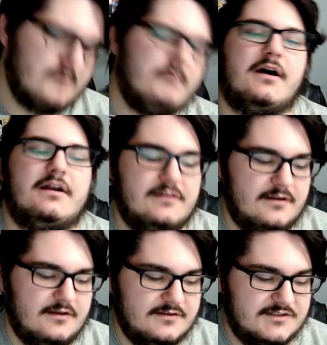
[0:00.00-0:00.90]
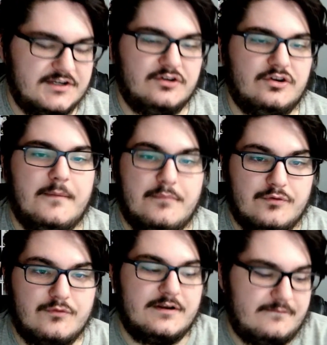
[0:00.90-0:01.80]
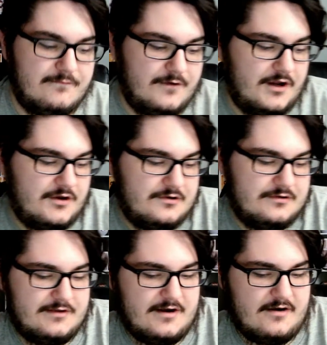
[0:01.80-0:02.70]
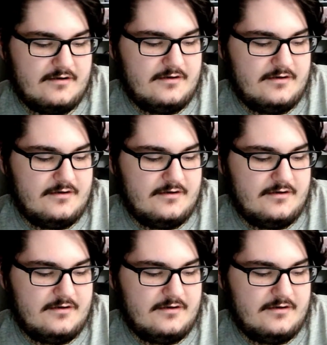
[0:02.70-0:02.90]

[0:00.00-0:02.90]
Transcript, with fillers: but still pretty freaking good there.